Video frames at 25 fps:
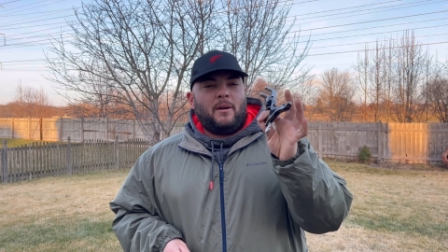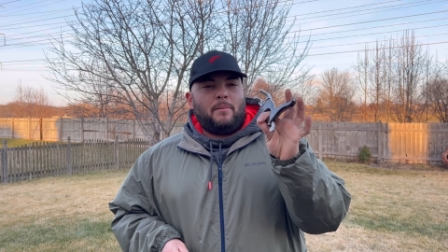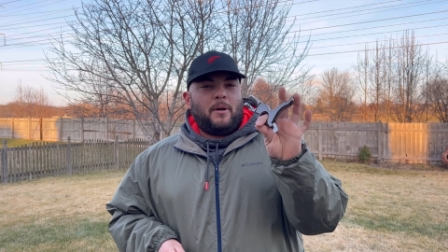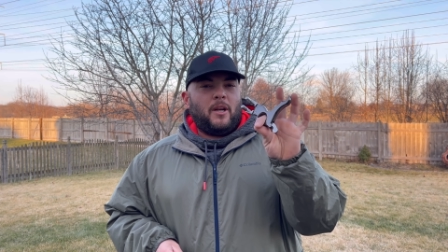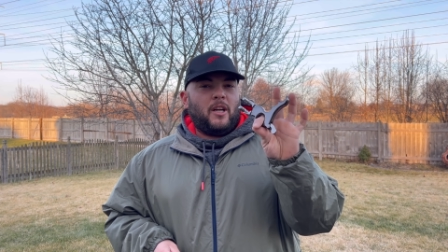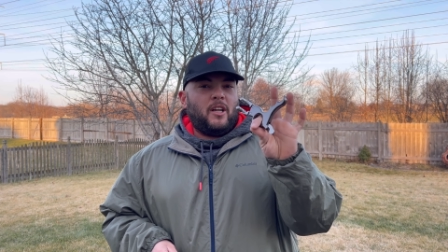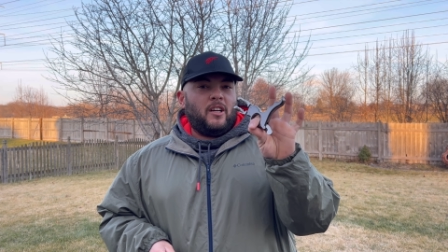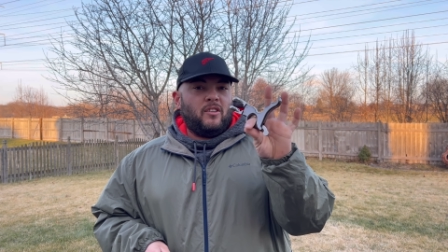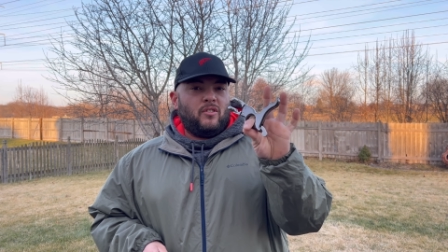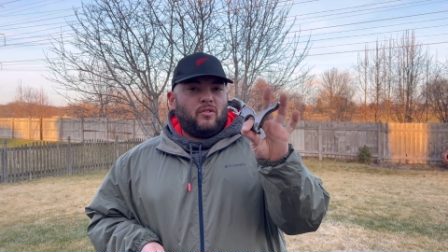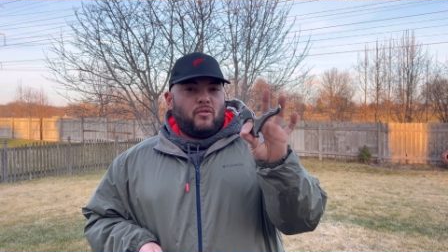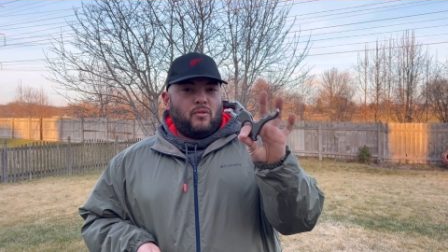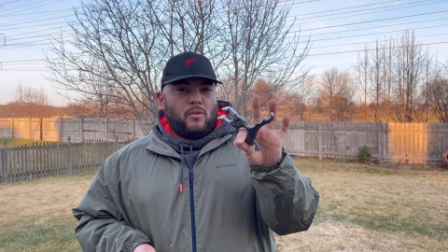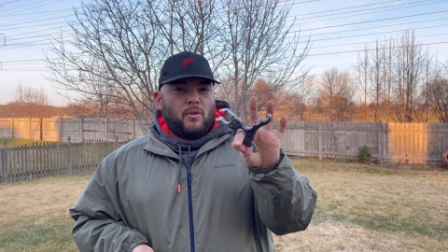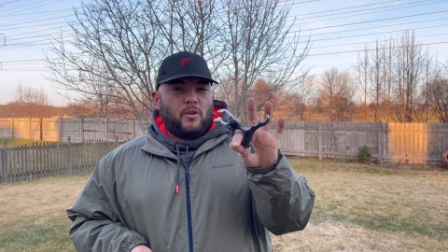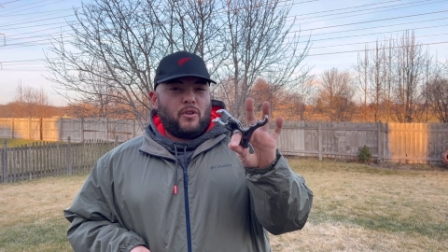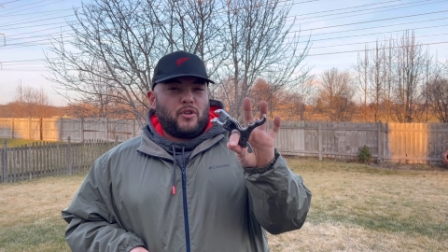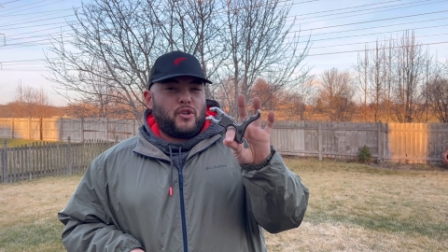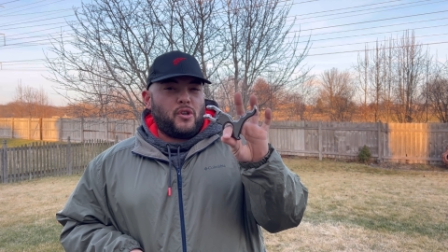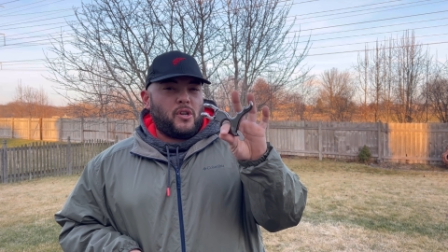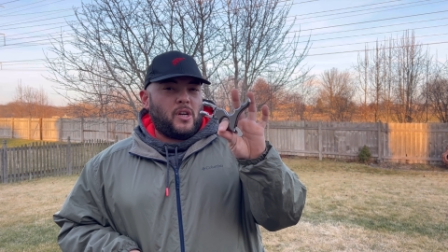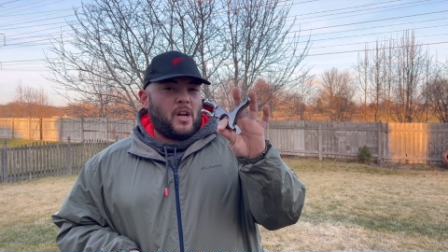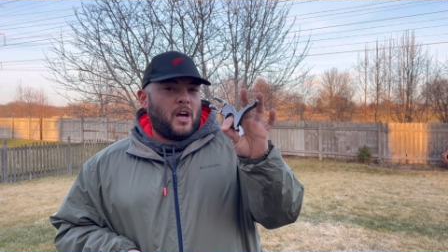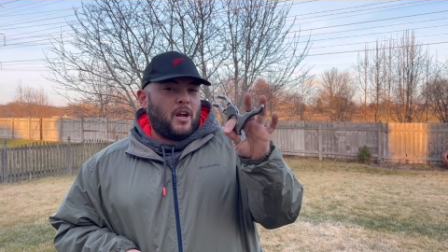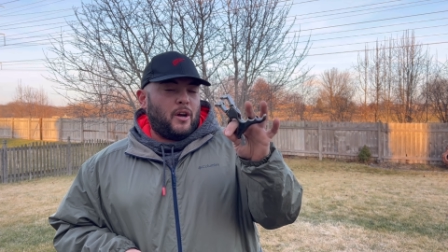bit of
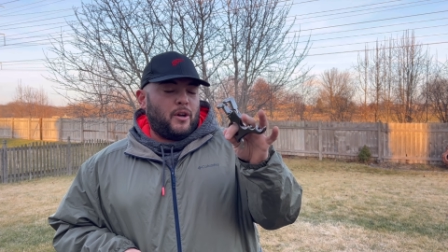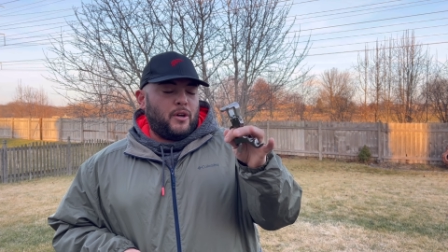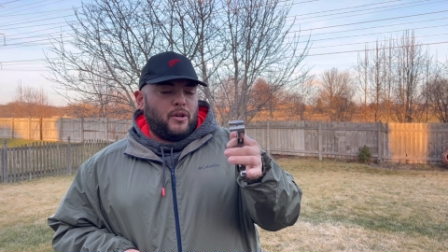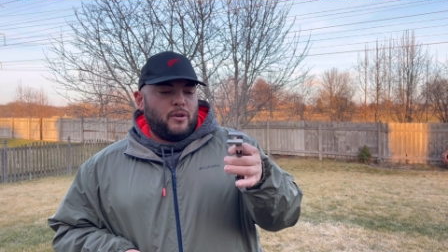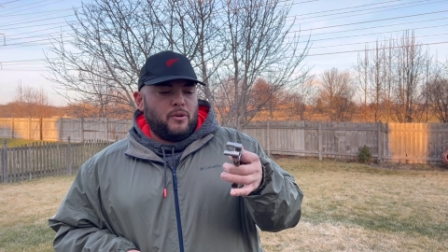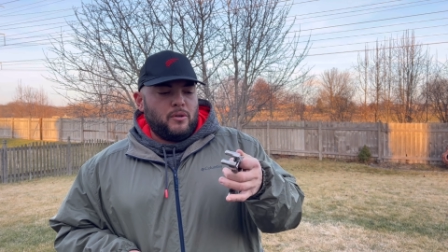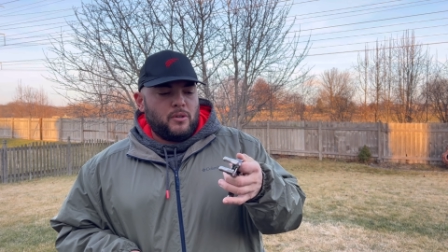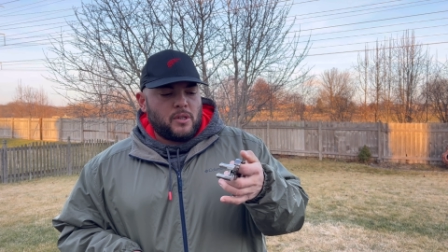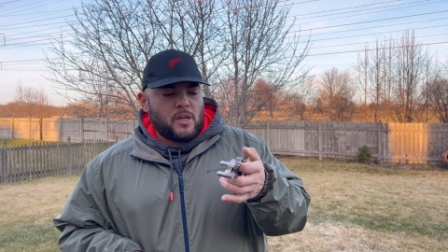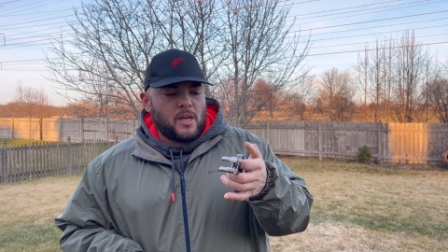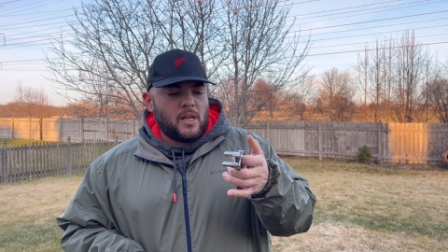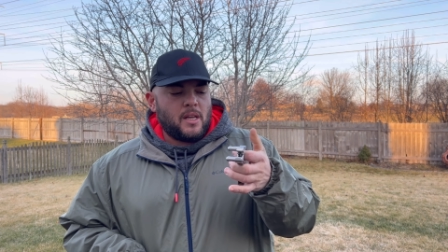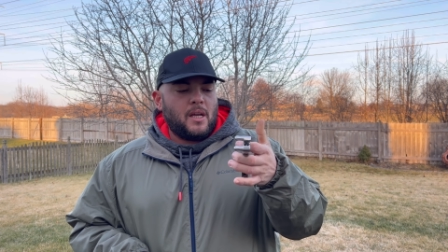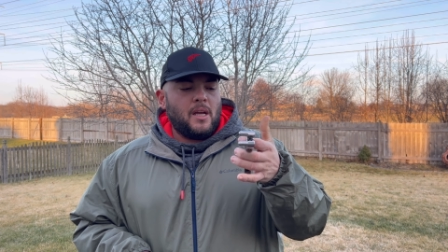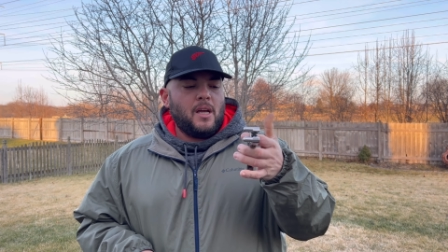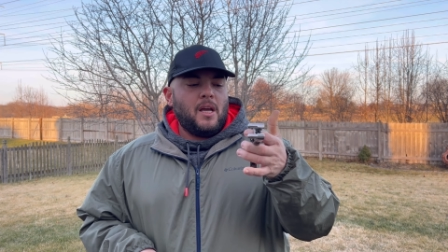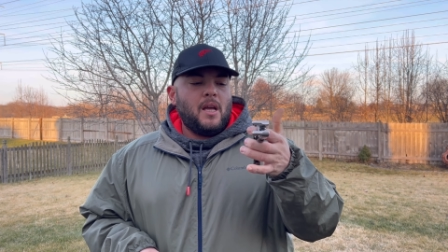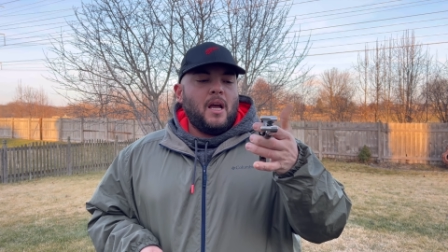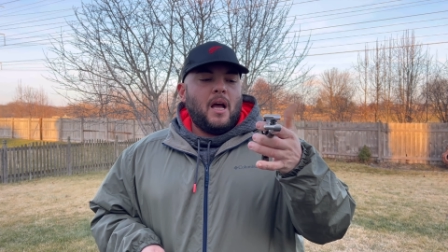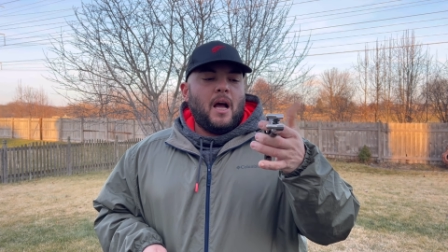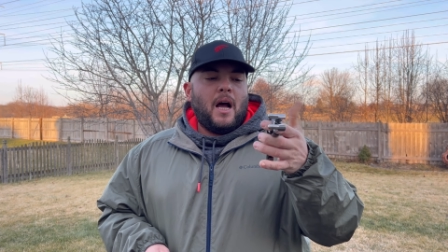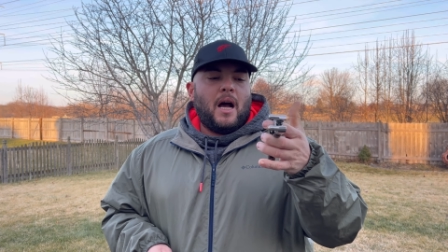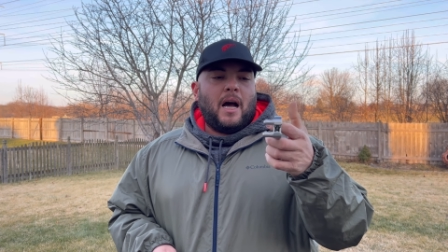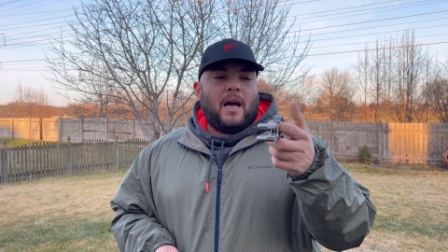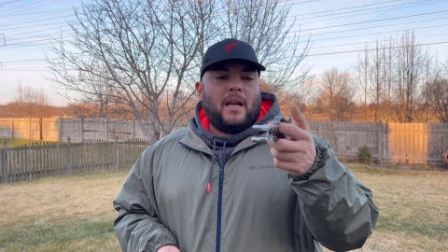introduction how to use it.
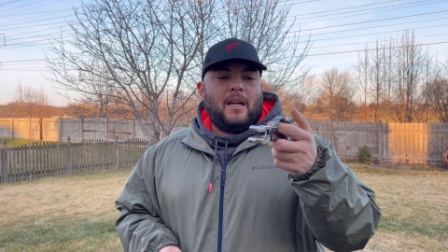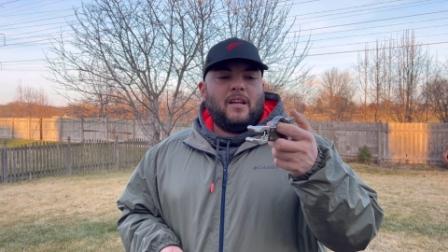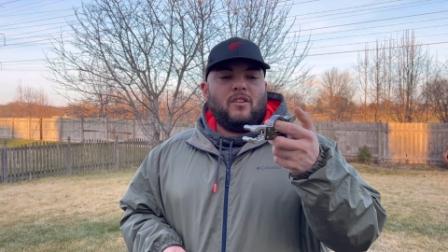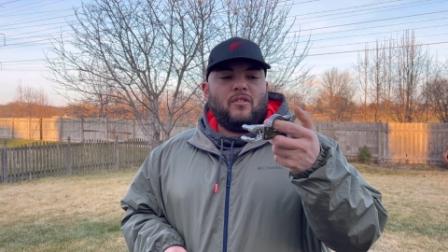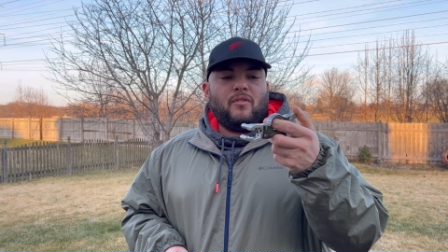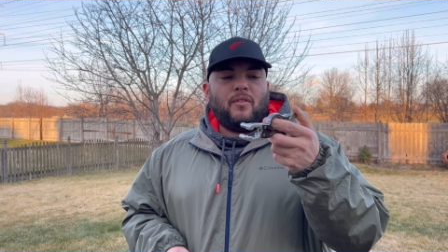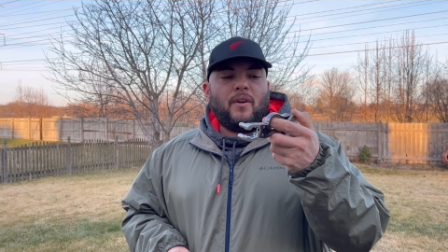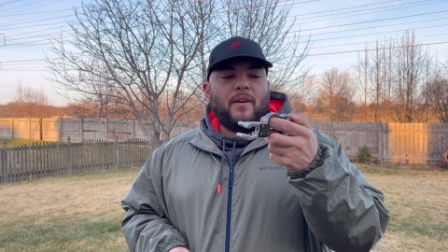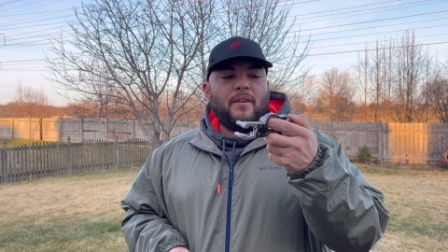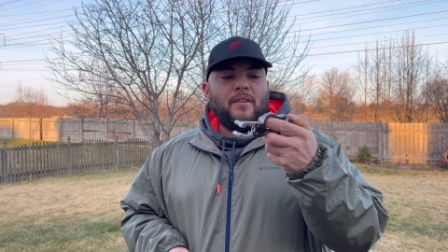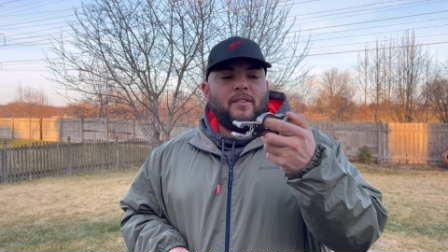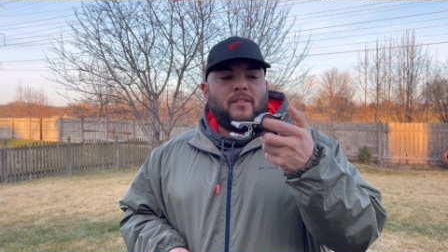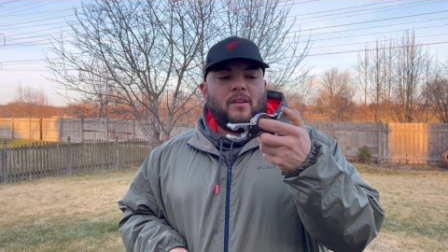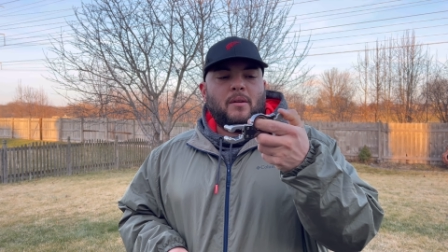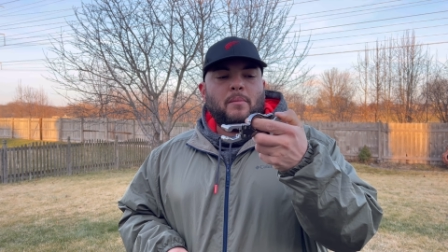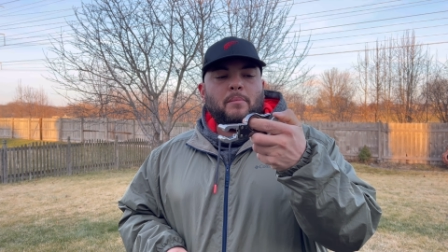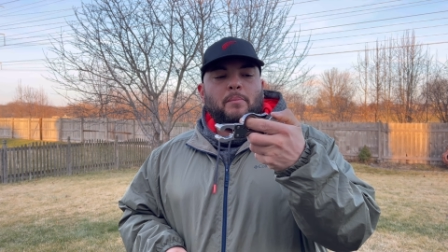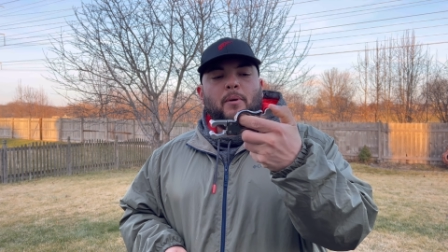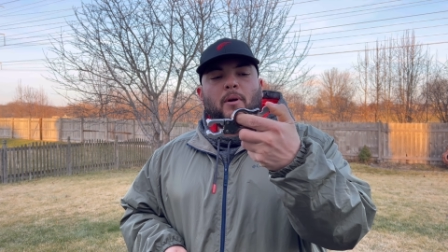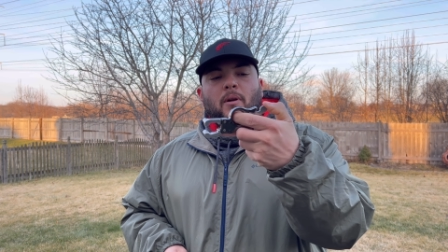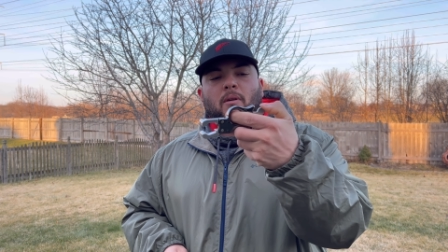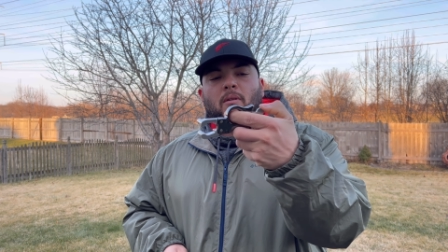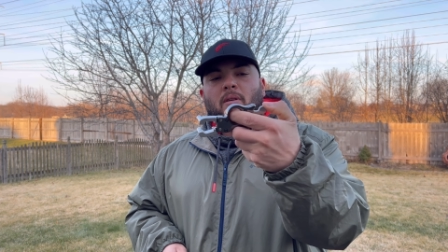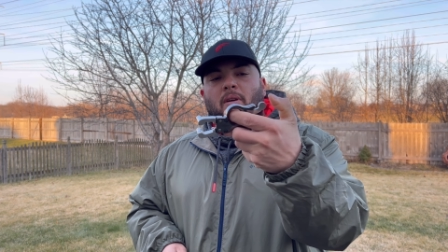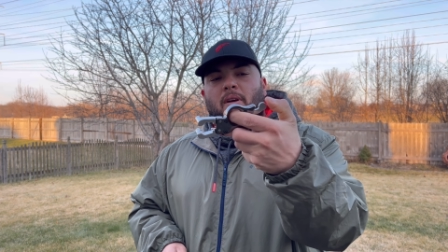And it's very
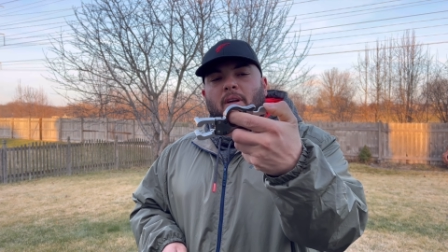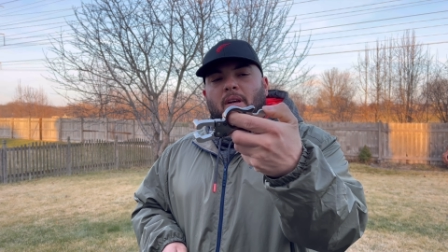simple.